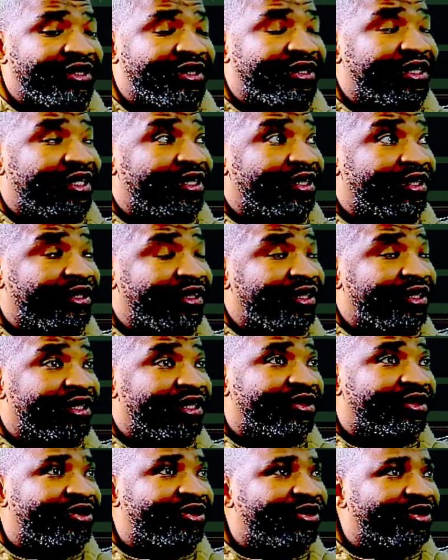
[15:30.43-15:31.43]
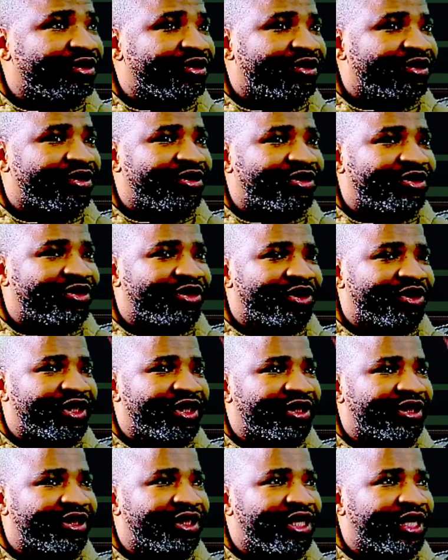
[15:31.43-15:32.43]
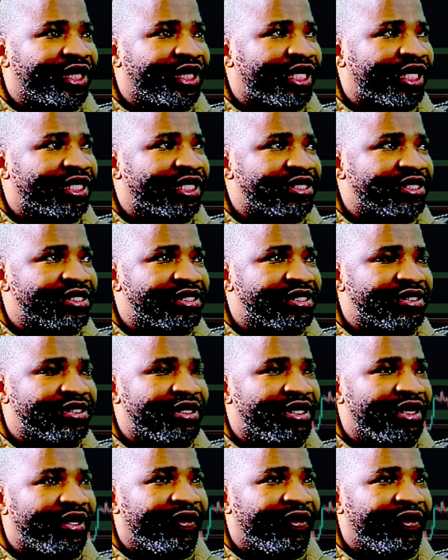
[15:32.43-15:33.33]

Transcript: I really need to get glasses, eh?